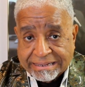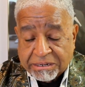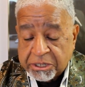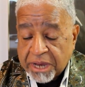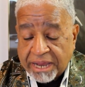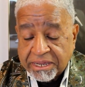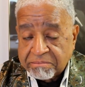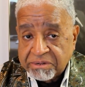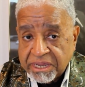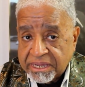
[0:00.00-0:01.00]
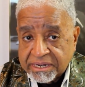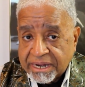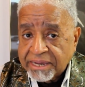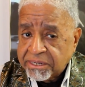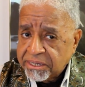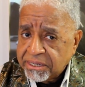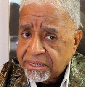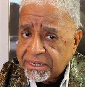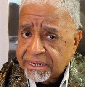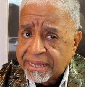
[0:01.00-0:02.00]
Shot him dead.
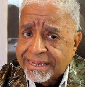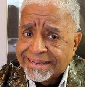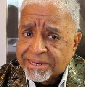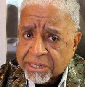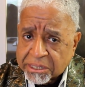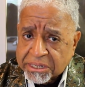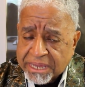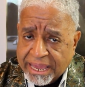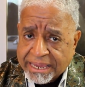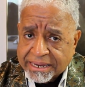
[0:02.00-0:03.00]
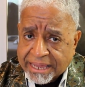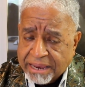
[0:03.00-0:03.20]
1968,